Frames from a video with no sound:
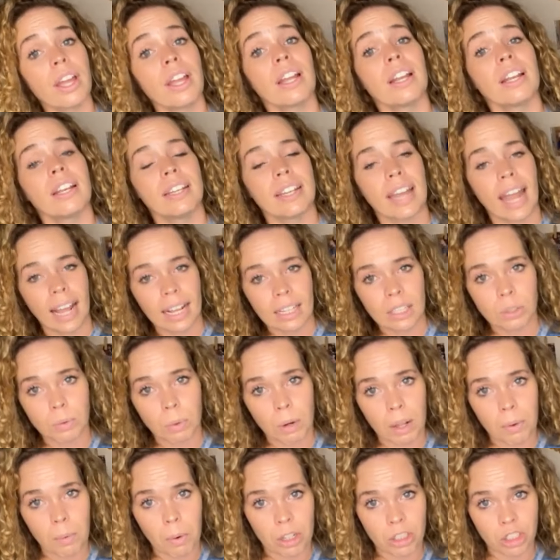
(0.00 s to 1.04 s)
next, what
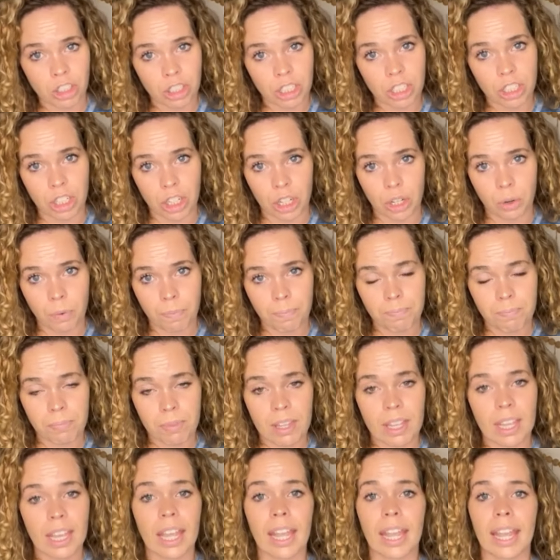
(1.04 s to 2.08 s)
I want you to do
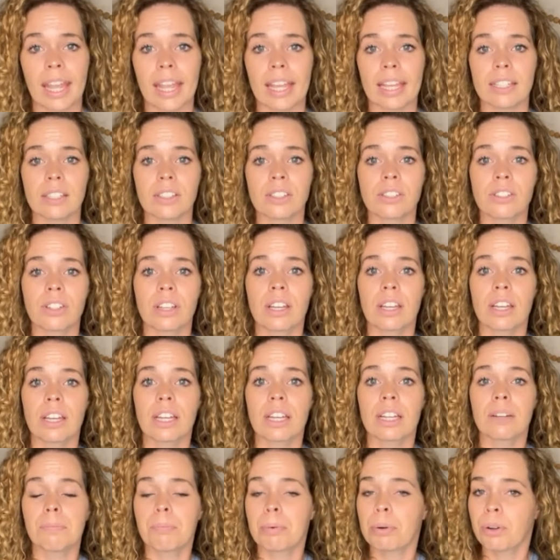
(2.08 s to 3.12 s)
is
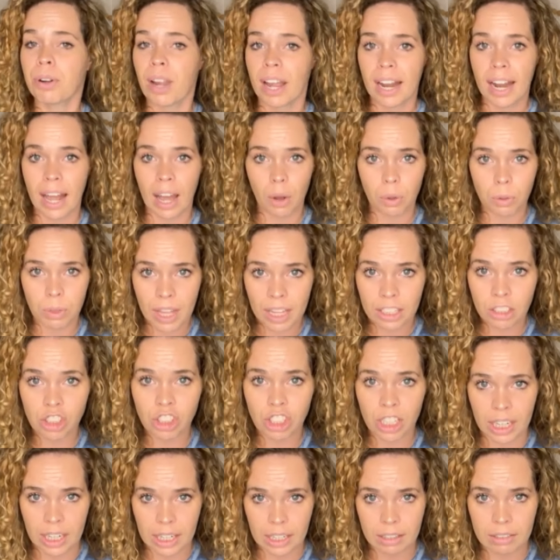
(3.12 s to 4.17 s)
print out that
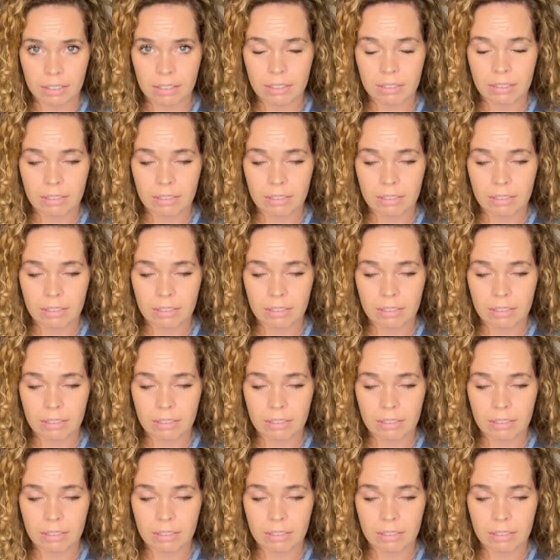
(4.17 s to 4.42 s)
sheet,